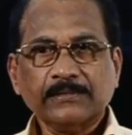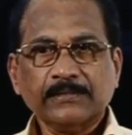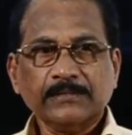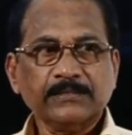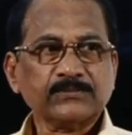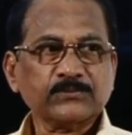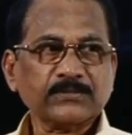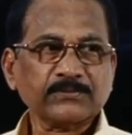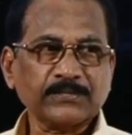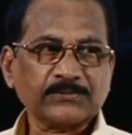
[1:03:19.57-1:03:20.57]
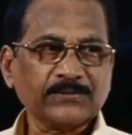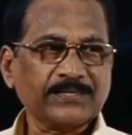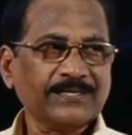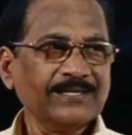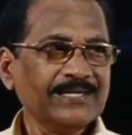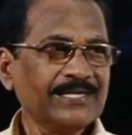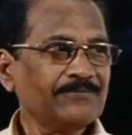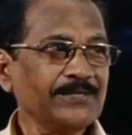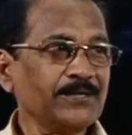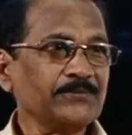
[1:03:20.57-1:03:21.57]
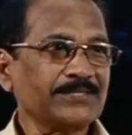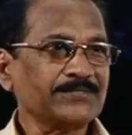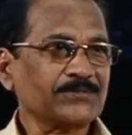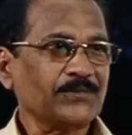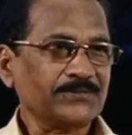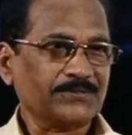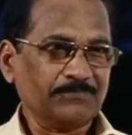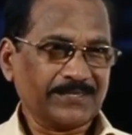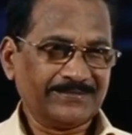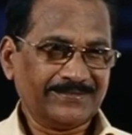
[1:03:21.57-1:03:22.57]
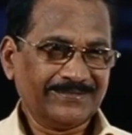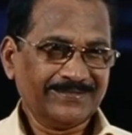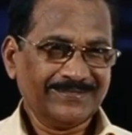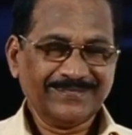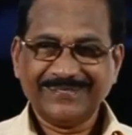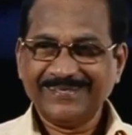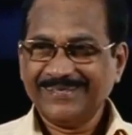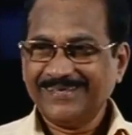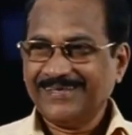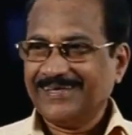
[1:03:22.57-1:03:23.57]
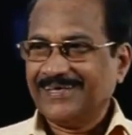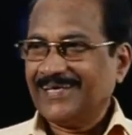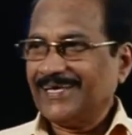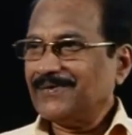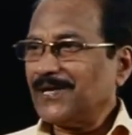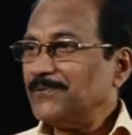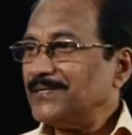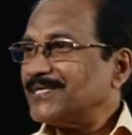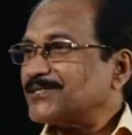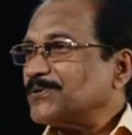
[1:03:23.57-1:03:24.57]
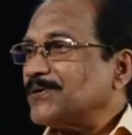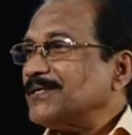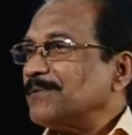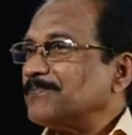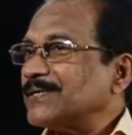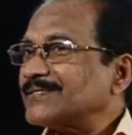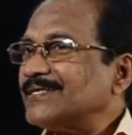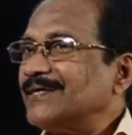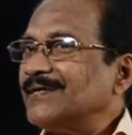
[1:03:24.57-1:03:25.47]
It is 2020. Even now it is not merged. Even now it is not merged.